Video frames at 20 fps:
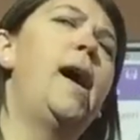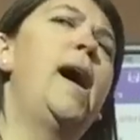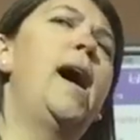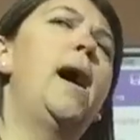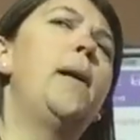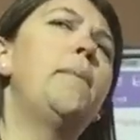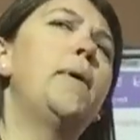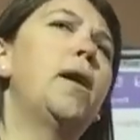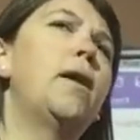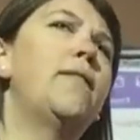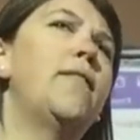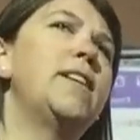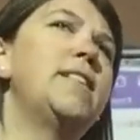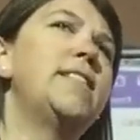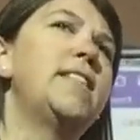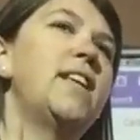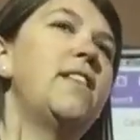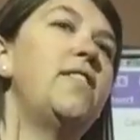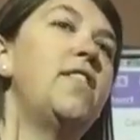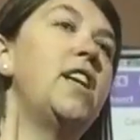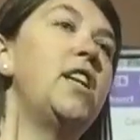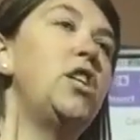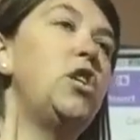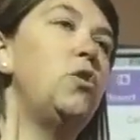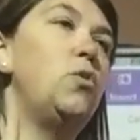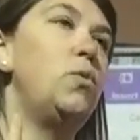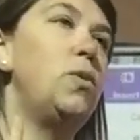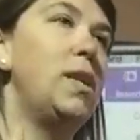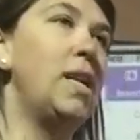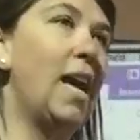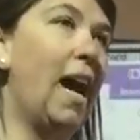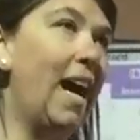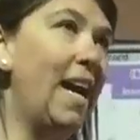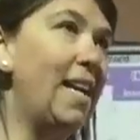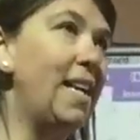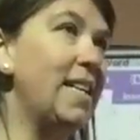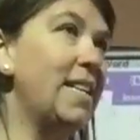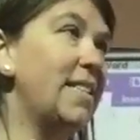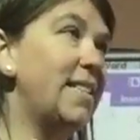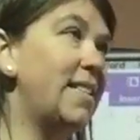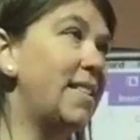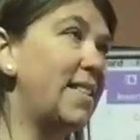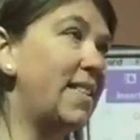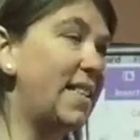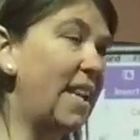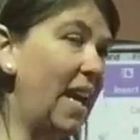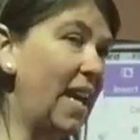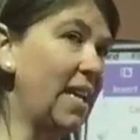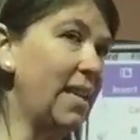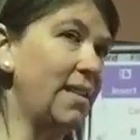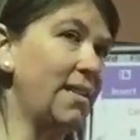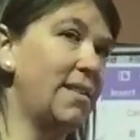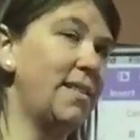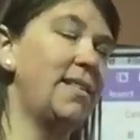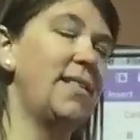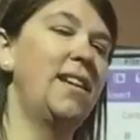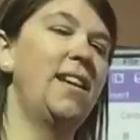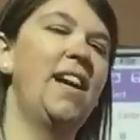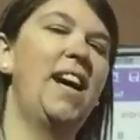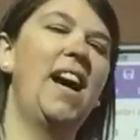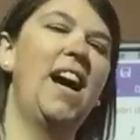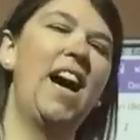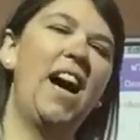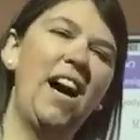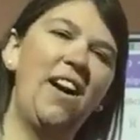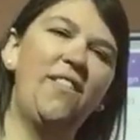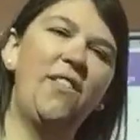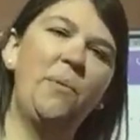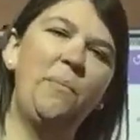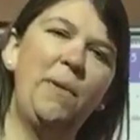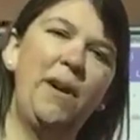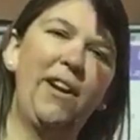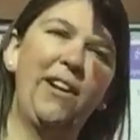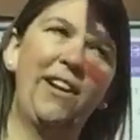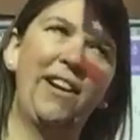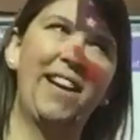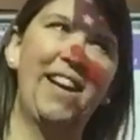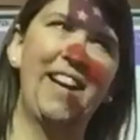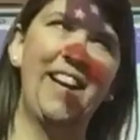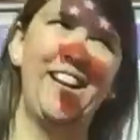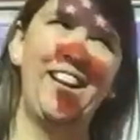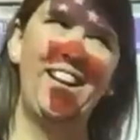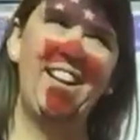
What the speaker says: How about if I said the United States of America?